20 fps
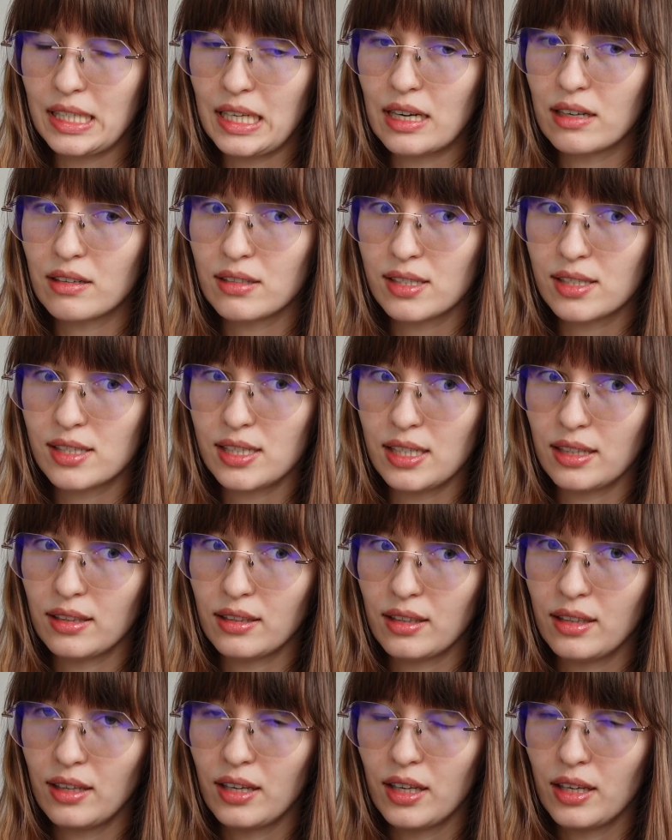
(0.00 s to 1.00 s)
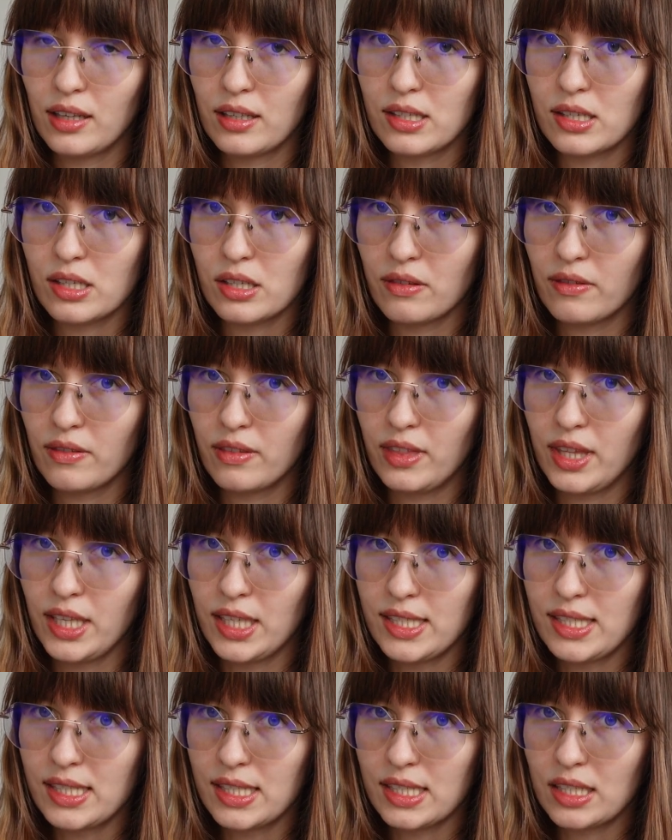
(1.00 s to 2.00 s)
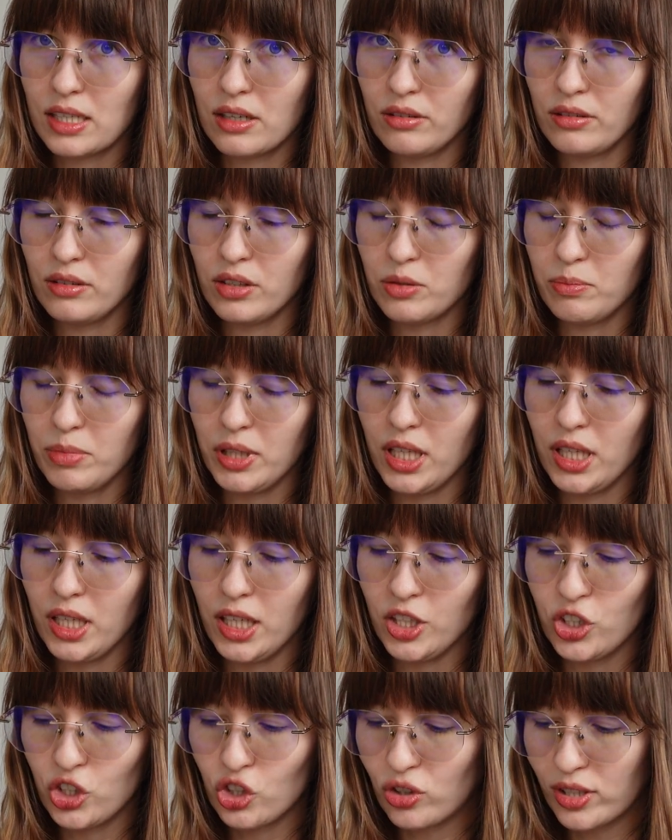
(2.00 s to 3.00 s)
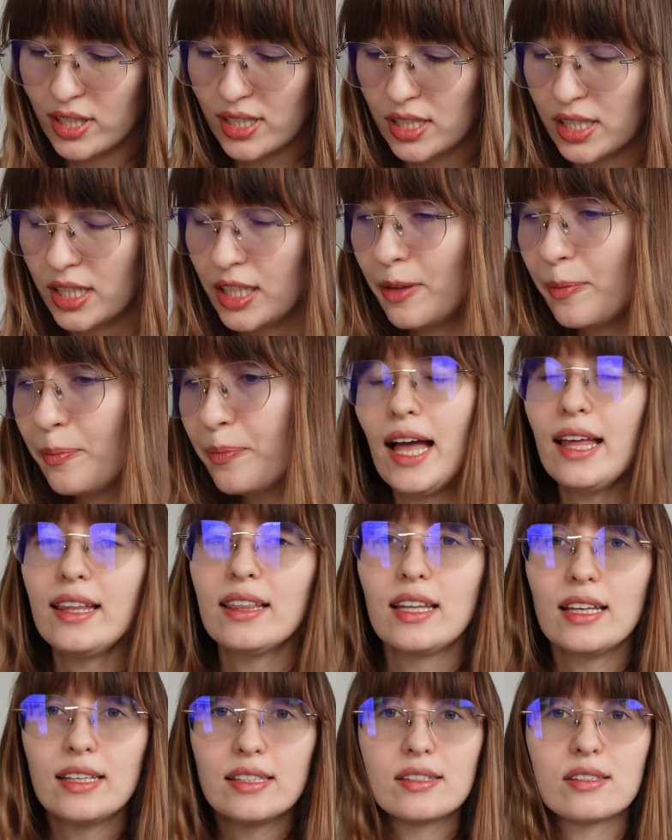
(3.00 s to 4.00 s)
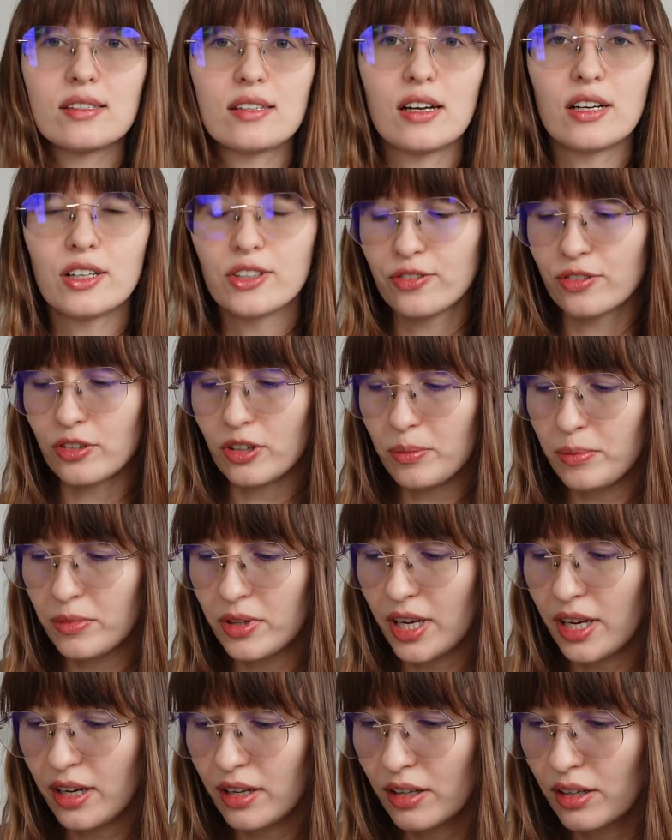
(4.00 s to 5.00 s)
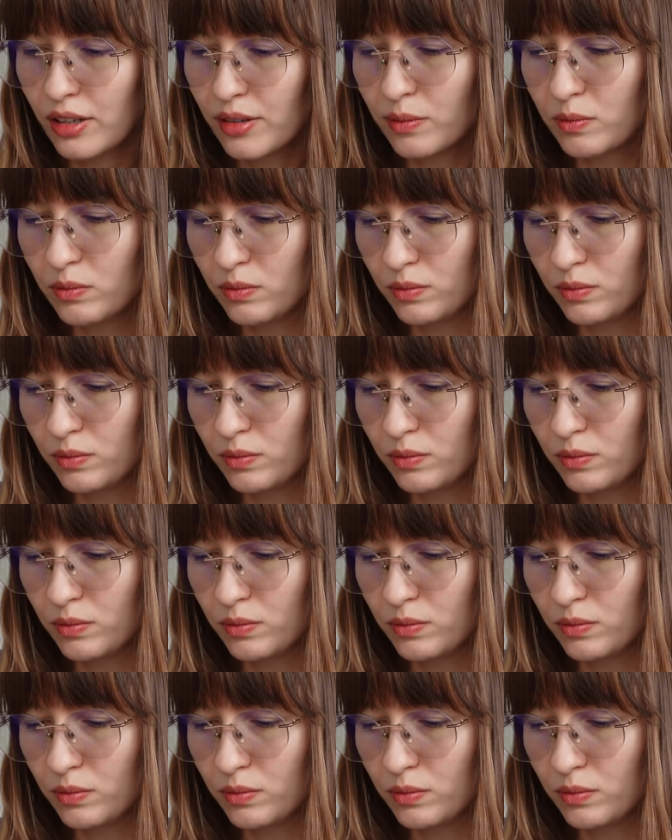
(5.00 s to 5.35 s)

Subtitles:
Garn silk. So this is going to be interesting. And let's start from their